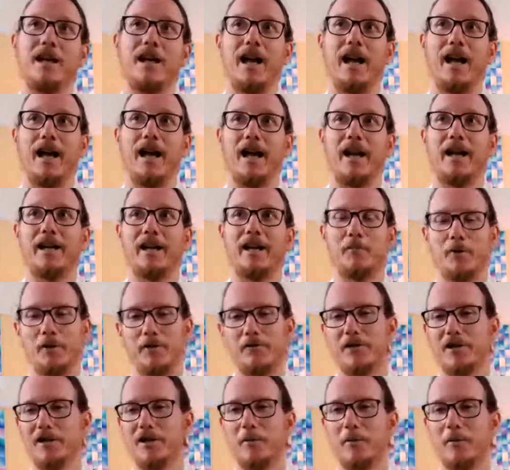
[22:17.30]
And I
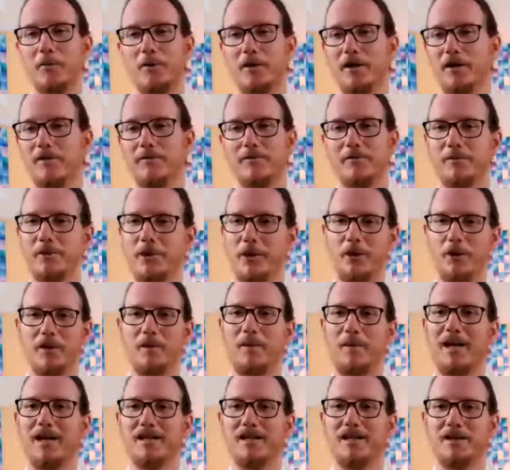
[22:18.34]
moved a couple of yoga
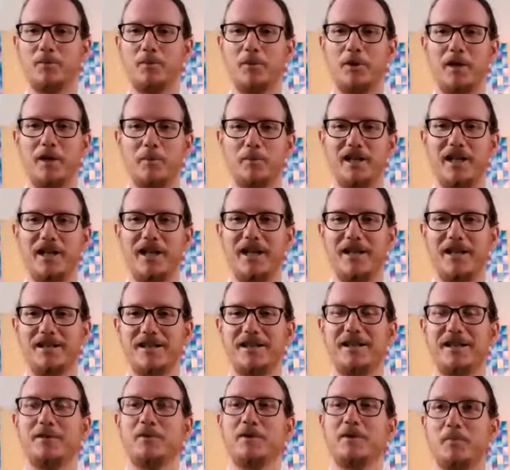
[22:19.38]
mats to put upstairs,
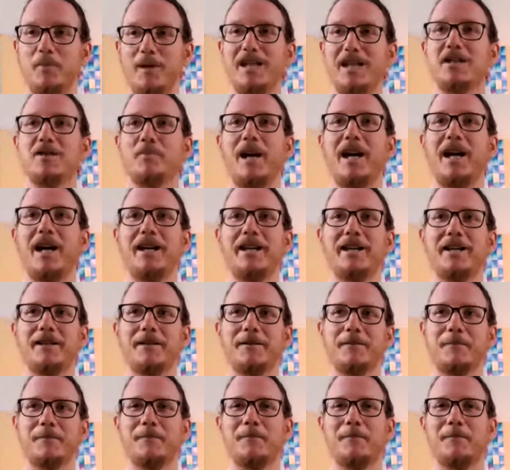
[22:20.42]
and there was a big spider.